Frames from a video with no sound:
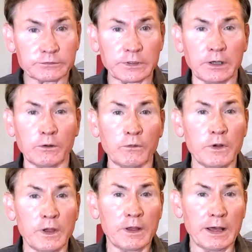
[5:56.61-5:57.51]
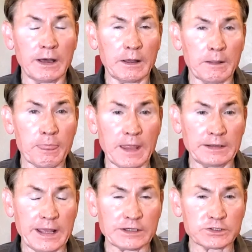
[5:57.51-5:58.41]
So a
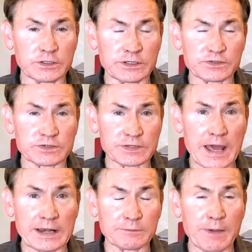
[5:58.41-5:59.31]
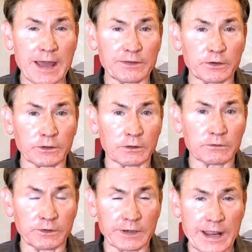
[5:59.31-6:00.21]
nation is decided by their
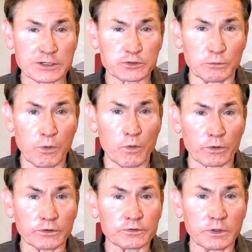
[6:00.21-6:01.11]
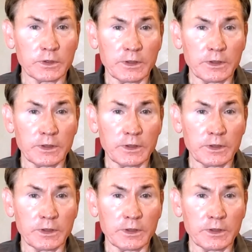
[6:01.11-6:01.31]
national borders,